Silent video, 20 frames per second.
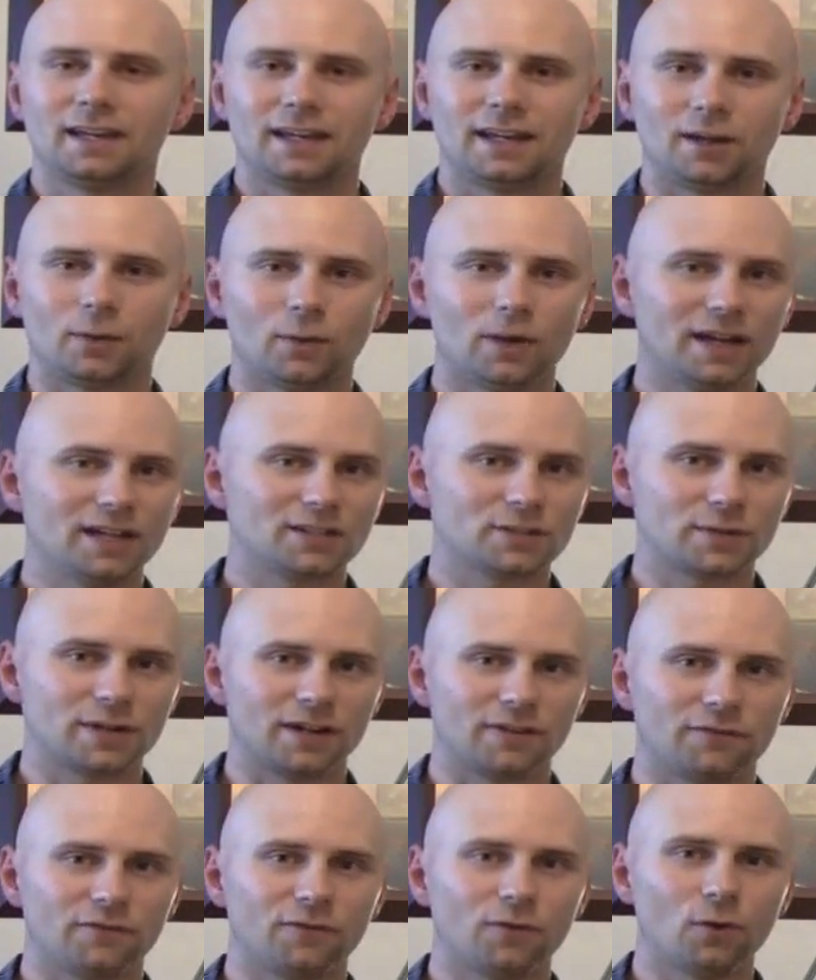It weighs
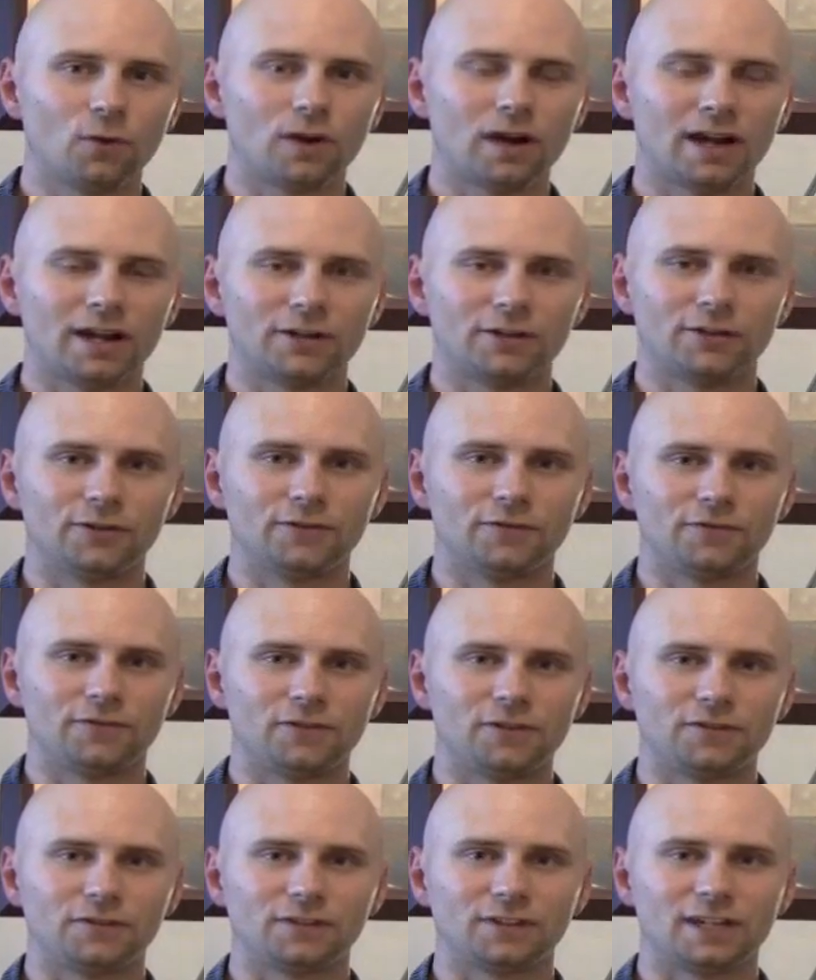around
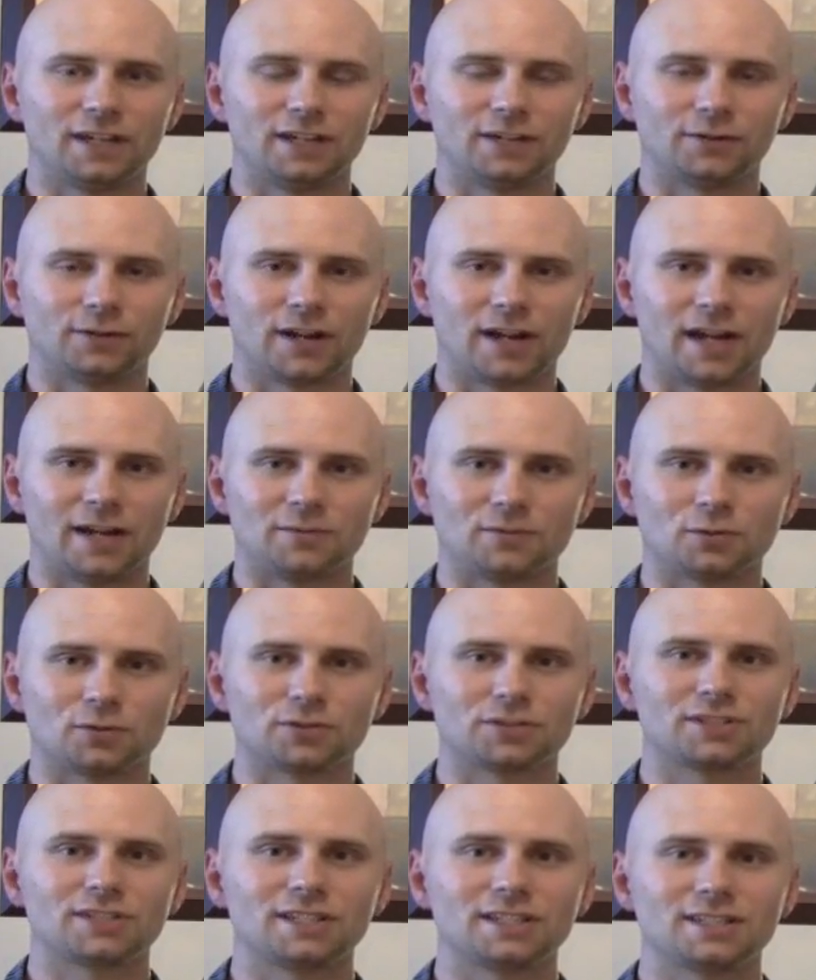415 grams or
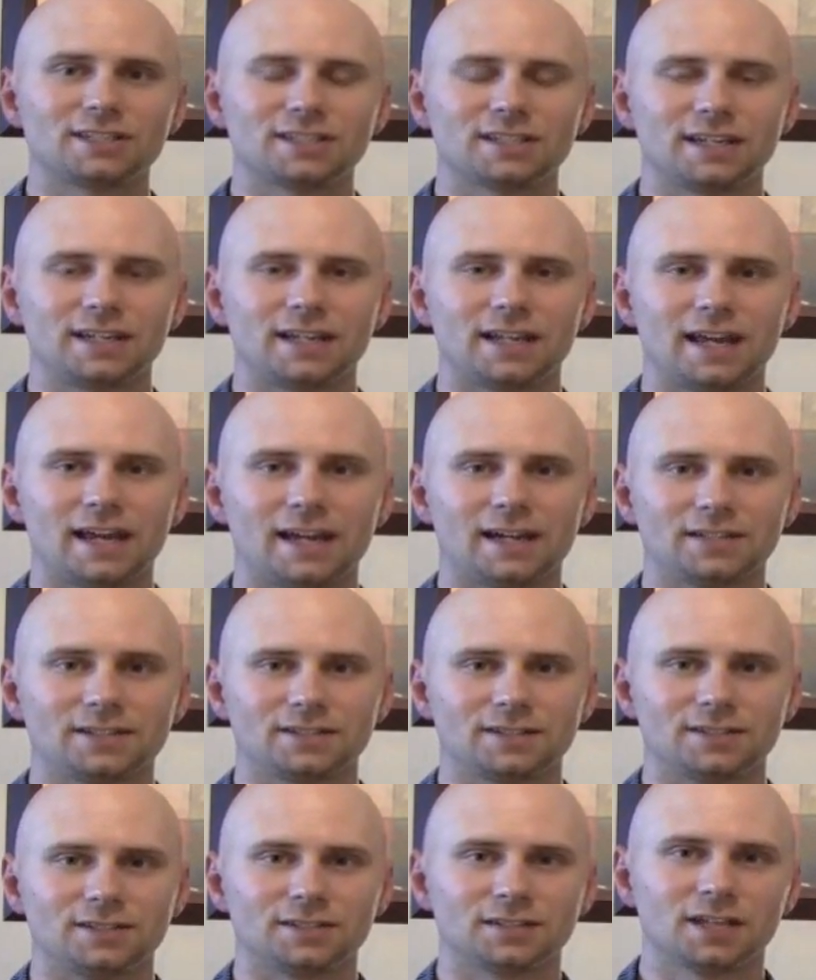16
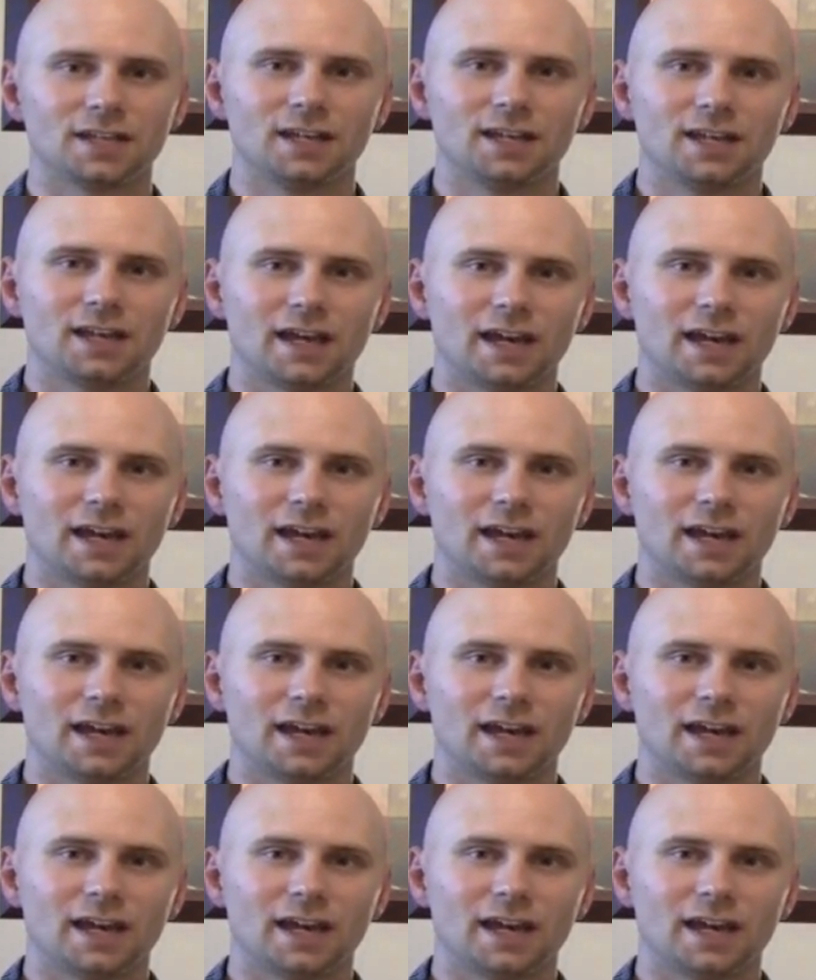ounces